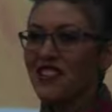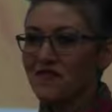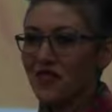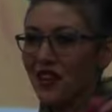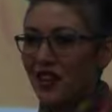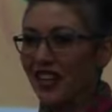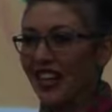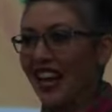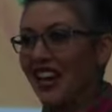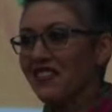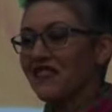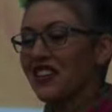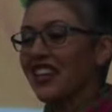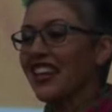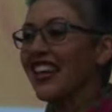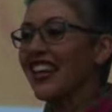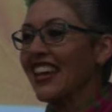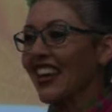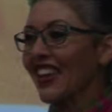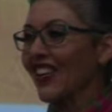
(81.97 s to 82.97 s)
but it got me
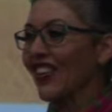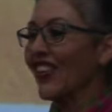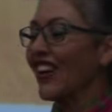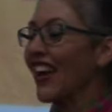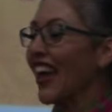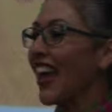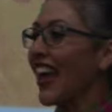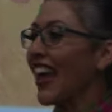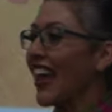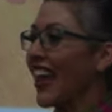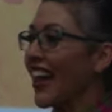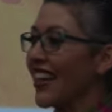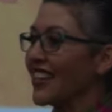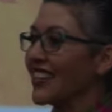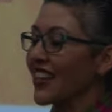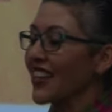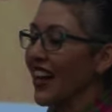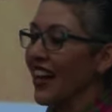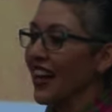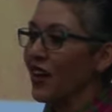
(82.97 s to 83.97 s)
here,
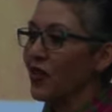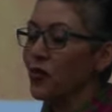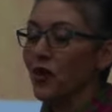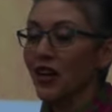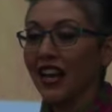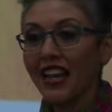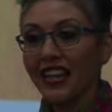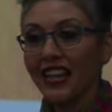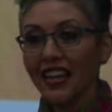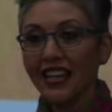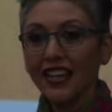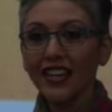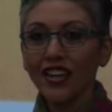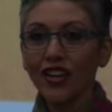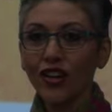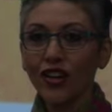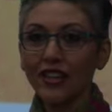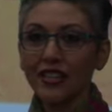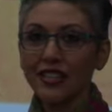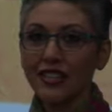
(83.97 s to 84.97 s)
and uh, when I got
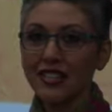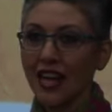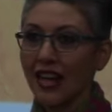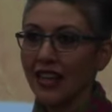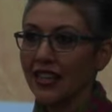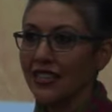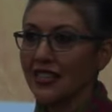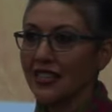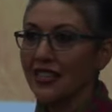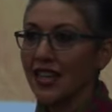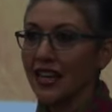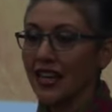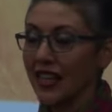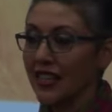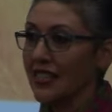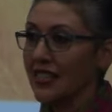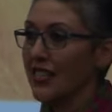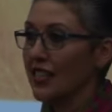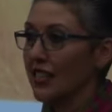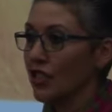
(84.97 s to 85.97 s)
here, I decided that I
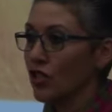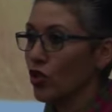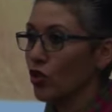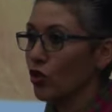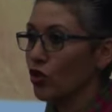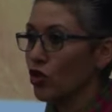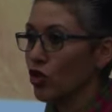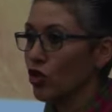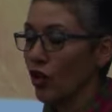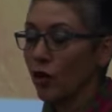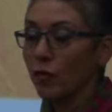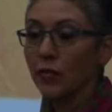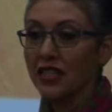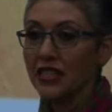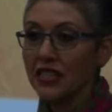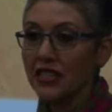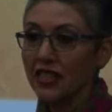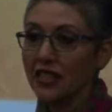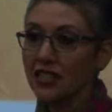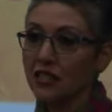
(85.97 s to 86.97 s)
needed to start a
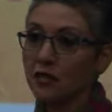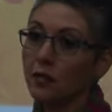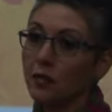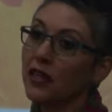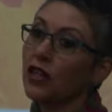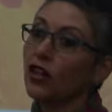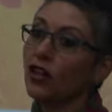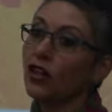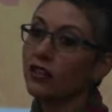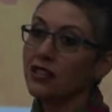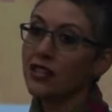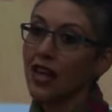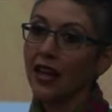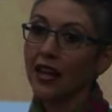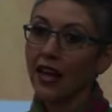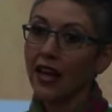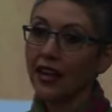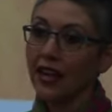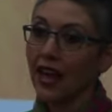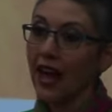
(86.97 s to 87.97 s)
business because I
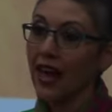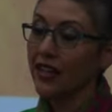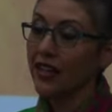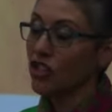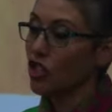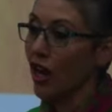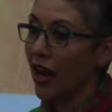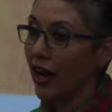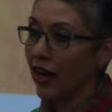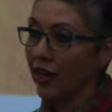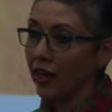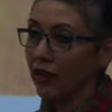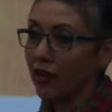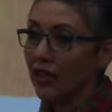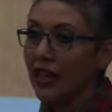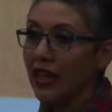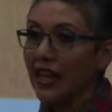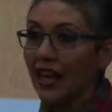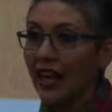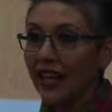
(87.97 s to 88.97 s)
had had a child,
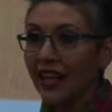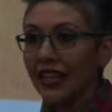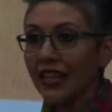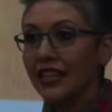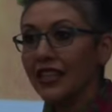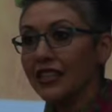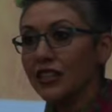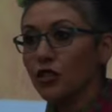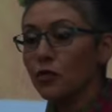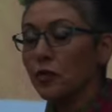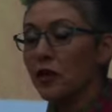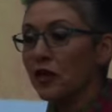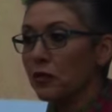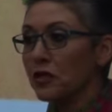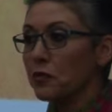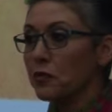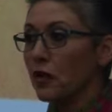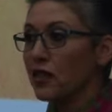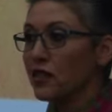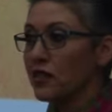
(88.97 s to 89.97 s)
and I needed to be
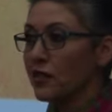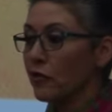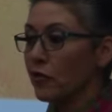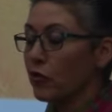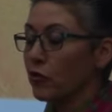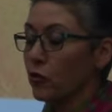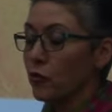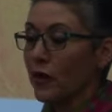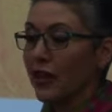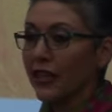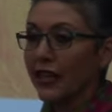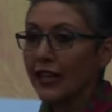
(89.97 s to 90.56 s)
responsible for my